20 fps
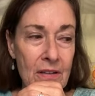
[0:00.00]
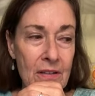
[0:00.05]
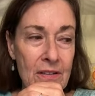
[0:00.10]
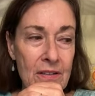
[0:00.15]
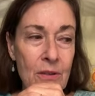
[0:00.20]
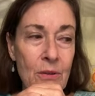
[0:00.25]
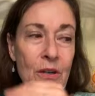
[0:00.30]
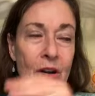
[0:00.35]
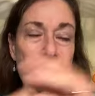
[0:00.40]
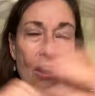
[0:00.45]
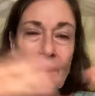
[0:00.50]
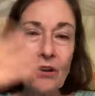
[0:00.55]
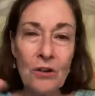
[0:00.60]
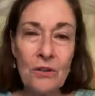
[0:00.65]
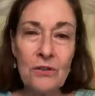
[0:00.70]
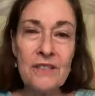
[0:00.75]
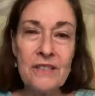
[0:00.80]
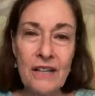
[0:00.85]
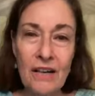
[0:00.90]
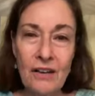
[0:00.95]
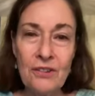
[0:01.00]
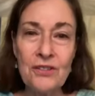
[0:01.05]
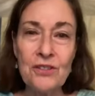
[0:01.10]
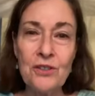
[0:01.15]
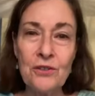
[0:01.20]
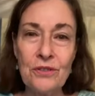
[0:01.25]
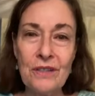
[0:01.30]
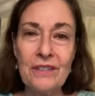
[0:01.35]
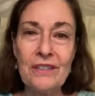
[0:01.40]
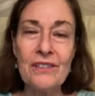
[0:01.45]
So it all goes down
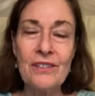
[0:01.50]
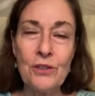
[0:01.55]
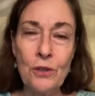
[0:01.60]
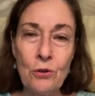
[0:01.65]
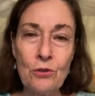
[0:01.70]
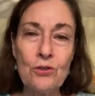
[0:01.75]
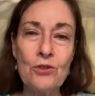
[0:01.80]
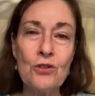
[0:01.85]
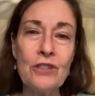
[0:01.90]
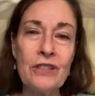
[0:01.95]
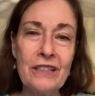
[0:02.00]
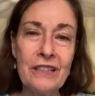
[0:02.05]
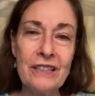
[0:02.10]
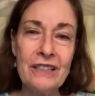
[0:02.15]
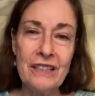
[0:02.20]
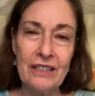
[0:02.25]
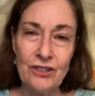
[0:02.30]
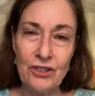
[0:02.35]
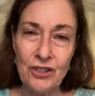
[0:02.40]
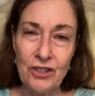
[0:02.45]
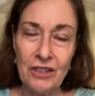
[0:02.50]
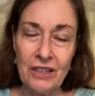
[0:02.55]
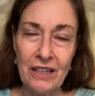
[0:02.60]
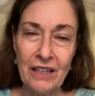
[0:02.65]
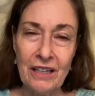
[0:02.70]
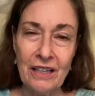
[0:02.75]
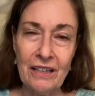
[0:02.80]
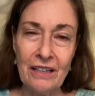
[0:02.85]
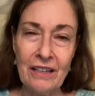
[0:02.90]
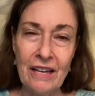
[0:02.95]
to this social
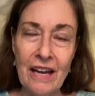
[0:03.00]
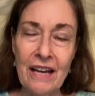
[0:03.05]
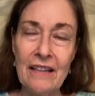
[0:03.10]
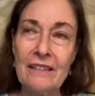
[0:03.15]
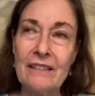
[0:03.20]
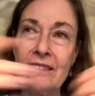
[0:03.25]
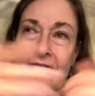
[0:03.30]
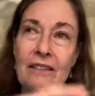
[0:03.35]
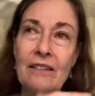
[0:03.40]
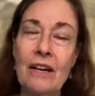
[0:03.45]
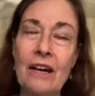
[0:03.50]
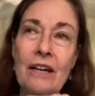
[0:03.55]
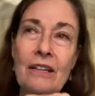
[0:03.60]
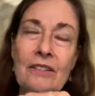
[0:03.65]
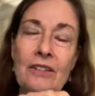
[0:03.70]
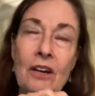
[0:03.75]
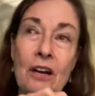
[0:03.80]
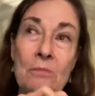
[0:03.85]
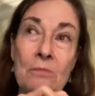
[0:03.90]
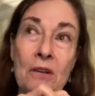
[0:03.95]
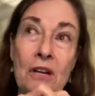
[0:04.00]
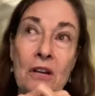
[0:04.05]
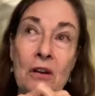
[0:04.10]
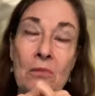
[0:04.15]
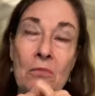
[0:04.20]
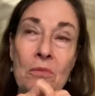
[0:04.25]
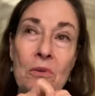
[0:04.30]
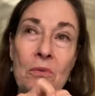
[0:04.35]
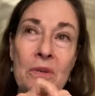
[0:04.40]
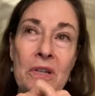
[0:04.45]
conditioning, as uh, Don
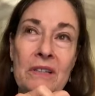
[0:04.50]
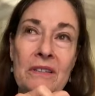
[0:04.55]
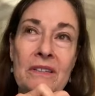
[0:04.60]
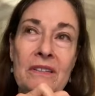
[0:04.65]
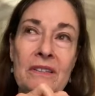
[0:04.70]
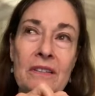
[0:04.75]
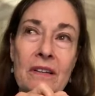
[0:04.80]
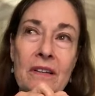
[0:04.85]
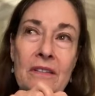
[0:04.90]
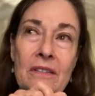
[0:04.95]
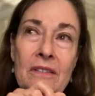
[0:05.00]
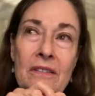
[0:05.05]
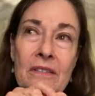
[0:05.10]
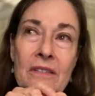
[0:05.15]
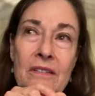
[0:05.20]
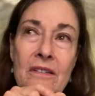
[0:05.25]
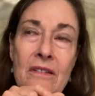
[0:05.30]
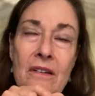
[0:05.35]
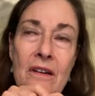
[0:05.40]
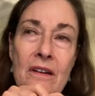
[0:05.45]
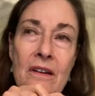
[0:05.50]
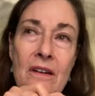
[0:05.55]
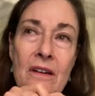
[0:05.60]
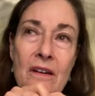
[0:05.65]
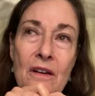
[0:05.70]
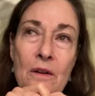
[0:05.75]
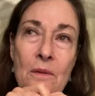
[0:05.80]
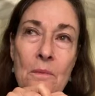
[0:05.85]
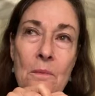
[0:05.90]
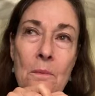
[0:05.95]
Miguel Ruiz says,
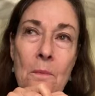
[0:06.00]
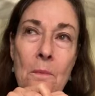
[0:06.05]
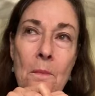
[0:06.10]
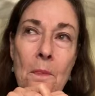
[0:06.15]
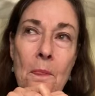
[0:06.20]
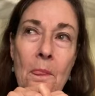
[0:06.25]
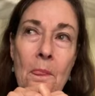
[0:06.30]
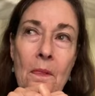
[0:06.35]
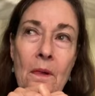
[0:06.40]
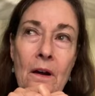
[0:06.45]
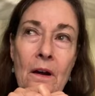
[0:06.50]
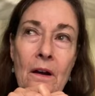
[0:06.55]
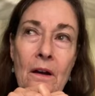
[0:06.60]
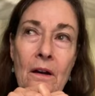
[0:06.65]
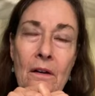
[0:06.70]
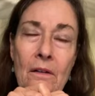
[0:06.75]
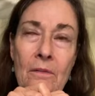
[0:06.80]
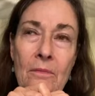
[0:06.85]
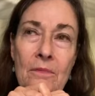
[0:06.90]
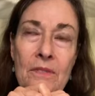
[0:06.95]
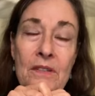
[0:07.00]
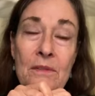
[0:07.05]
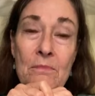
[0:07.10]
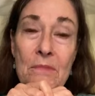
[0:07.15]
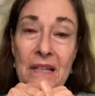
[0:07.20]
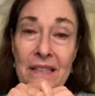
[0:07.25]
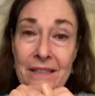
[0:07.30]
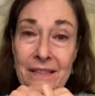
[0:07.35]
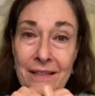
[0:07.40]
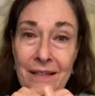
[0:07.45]
uh,
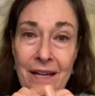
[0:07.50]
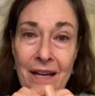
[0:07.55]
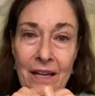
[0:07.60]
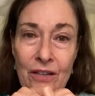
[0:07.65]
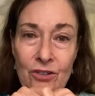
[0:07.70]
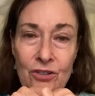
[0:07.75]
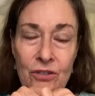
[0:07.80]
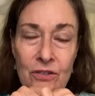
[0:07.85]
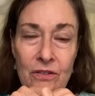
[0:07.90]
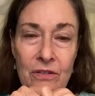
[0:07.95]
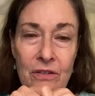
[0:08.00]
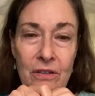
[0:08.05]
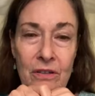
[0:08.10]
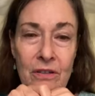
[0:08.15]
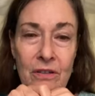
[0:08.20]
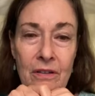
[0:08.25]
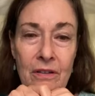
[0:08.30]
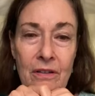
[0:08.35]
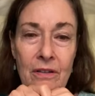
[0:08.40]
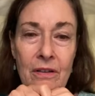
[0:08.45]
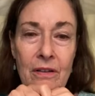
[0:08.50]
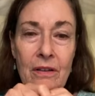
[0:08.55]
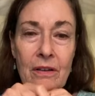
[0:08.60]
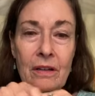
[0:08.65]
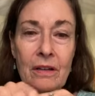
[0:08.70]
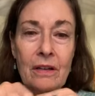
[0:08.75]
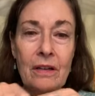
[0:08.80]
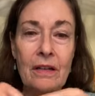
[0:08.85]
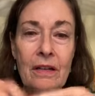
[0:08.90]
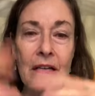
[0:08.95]
domestication,
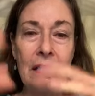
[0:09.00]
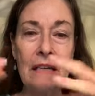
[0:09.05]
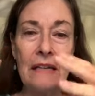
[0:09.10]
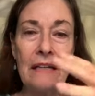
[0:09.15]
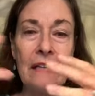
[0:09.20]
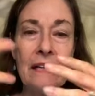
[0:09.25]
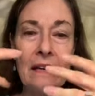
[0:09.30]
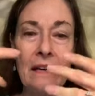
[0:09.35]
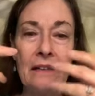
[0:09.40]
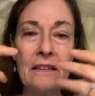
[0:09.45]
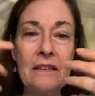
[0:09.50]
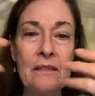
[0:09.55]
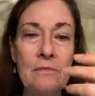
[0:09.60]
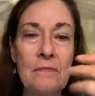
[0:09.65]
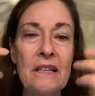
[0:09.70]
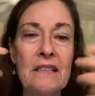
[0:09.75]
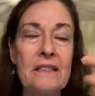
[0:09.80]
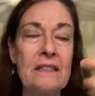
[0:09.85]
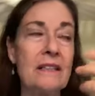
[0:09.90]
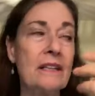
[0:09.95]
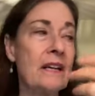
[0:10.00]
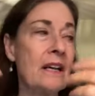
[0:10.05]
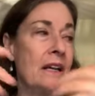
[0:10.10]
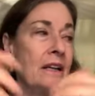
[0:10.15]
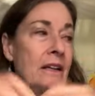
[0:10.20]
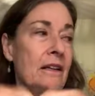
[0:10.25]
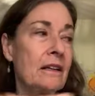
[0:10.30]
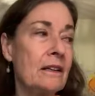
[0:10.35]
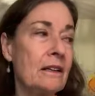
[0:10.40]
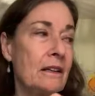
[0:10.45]
getting
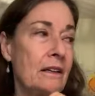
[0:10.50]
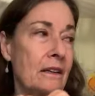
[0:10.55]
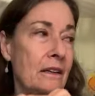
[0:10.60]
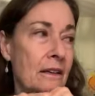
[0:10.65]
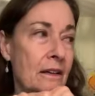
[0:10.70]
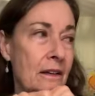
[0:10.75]
undomesticated.